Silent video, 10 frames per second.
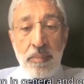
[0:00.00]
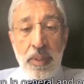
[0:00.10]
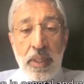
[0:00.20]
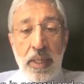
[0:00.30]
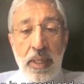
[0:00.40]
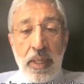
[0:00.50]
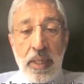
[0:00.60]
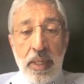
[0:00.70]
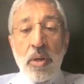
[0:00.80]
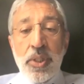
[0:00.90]
In the
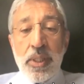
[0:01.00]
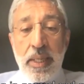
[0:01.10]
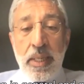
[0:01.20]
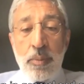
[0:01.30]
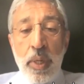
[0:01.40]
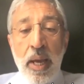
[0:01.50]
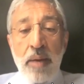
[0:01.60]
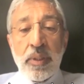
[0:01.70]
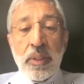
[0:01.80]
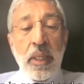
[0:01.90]
past year, we have
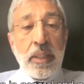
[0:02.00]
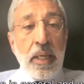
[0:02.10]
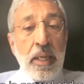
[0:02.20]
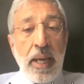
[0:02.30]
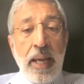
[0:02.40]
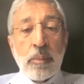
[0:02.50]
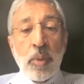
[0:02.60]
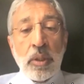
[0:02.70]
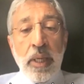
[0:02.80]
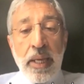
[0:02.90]
another
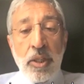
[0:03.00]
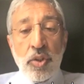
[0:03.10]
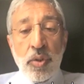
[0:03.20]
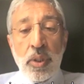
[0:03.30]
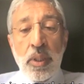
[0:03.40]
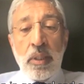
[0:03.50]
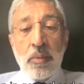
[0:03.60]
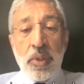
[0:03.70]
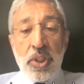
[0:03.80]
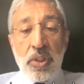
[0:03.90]
anabolic agent
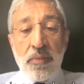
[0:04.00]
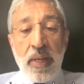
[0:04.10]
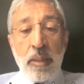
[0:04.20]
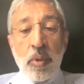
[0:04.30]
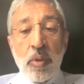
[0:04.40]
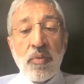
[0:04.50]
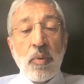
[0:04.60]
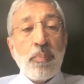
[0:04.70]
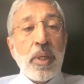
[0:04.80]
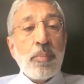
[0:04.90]
which is available for
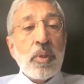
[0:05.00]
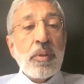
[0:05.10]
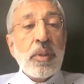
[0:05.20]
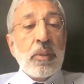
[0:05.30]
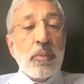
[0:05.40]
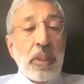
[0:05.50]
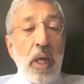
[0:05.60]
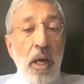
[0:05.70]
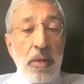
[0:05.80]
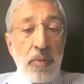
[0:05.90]
people with
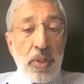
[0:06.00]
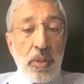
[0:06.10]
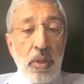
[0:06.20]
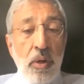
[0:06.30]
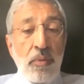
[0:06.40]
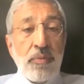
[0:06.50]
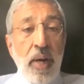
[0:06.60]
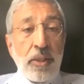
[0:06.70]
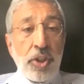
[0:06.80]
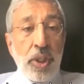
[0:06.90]
high risk of
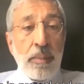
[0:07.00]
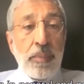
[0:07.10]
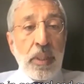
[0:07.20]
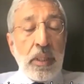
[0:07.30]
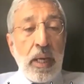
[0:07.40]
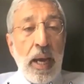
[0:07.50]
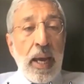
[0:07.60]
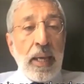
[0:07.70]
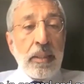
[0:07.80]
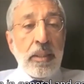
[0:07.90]
fracture
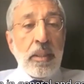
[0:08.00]
and